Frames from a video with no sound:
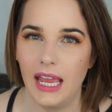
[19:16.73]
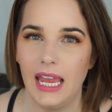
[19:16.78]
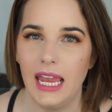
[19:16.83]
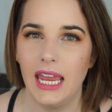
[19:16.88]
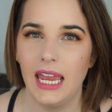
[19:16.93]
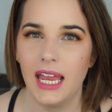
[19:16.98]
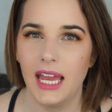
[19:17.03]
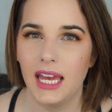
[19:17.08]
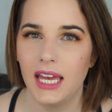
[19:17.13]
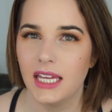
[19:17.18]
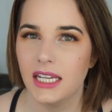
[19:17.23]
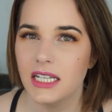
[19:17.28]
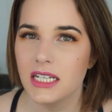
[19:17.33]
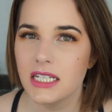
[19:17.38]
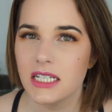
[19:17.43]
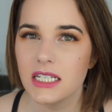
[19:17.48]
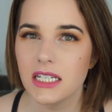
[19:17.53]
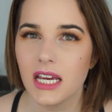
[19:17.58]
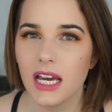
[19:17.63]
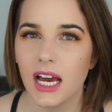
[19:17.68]

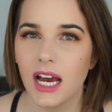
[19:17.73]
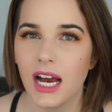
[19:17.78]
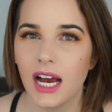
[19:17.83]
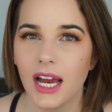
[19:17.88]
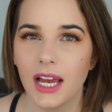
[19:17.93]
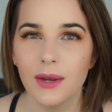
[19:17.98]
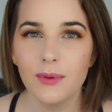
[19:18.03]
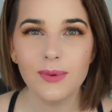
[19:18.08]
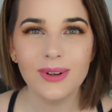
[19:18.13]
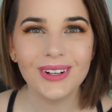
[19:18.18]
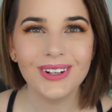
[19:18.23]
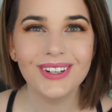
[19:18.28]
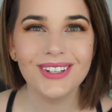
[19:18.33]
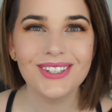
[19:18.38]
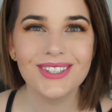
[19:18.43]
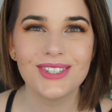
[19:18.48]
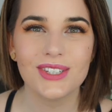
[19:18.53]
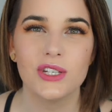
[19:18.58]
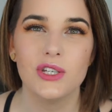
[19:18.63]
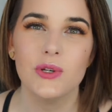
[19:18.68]
And I will
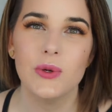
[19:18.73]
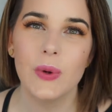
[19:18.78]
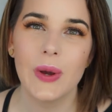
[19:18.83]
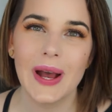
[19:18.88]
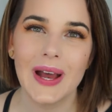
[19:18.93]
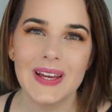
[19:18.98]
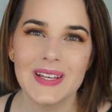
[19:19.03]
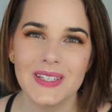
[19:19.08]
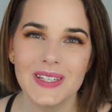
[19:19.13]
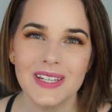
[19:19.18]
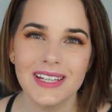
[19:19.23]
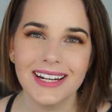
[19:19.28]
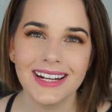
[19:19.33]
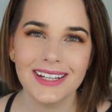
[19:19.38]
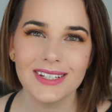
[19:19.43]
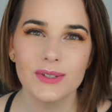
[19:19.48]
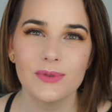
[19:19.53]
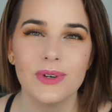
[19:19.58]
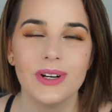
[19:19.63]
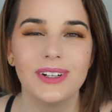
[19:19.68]
see you guys in the
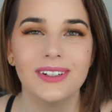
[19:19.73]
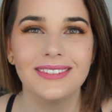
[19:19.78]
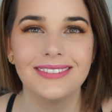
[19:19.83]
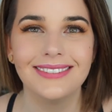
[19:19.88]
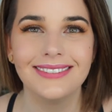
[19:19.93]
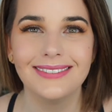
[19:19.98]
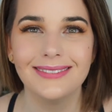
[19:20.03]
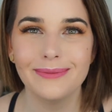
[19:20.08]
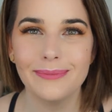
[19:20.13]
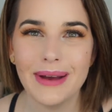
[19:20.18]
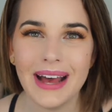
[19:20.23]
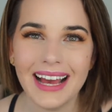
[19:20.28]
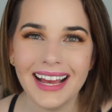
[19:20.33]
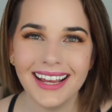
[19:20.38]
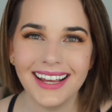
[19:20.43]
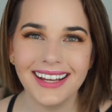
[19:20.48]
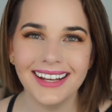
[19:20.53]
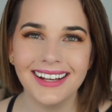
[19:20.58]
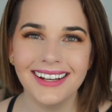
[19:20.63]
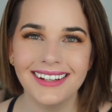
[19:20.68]
next one.
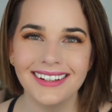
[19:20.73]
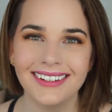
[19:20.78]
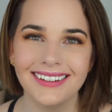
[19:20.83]
Bye!